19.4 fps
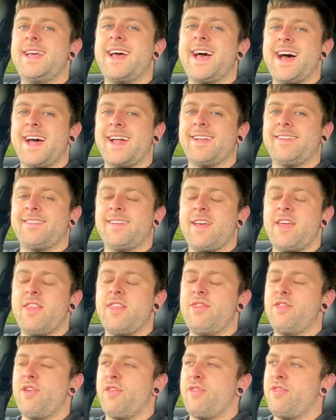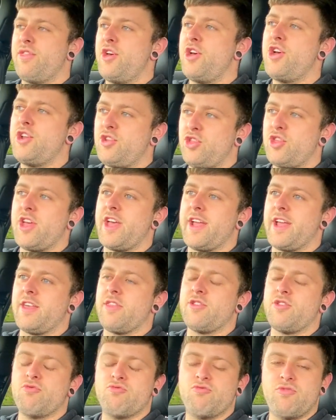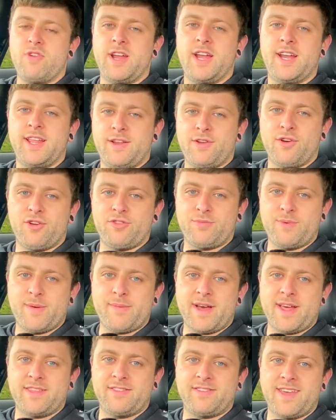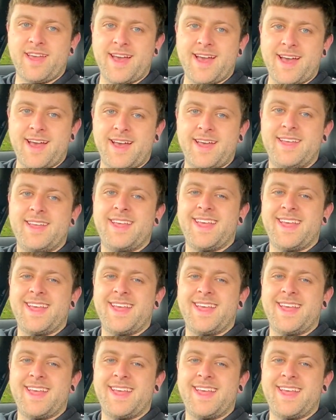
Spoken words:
and the third thing that really annoys me about this car